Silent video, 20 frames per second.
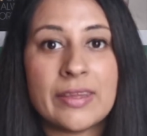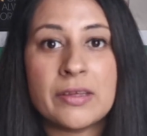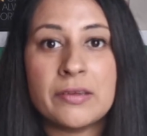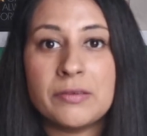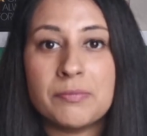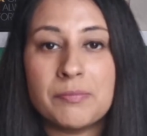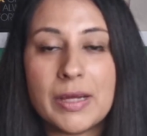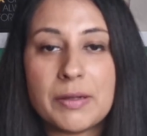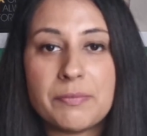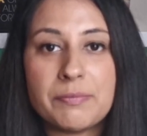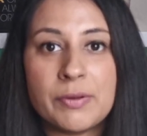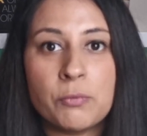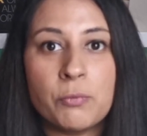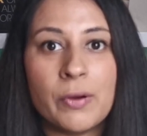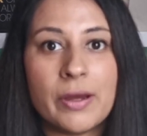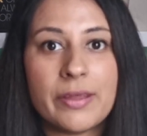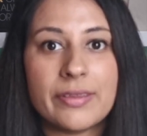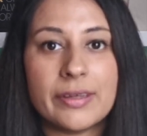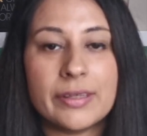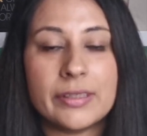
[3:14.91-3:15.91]
this might be
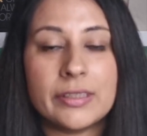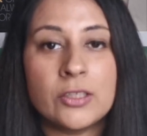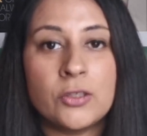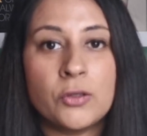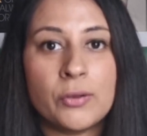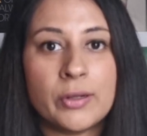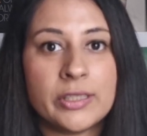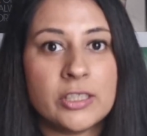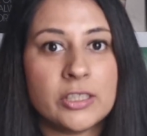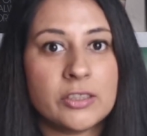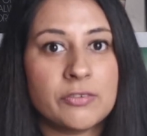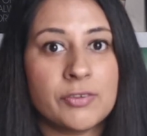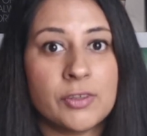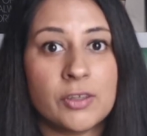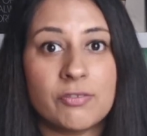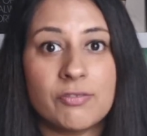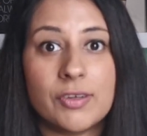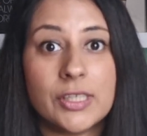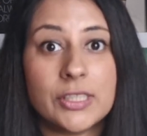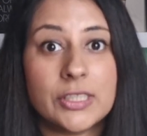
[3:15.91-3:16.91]
worth it to do it just for your
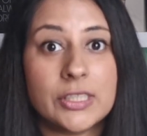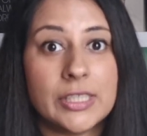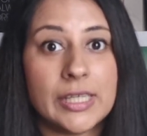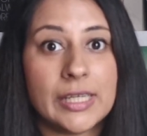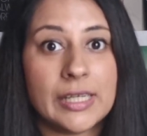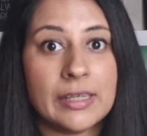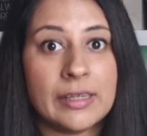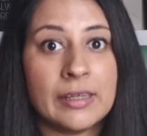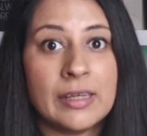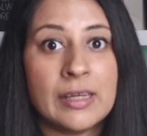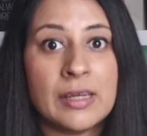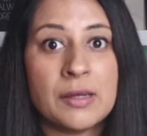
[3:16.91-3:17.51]
first year.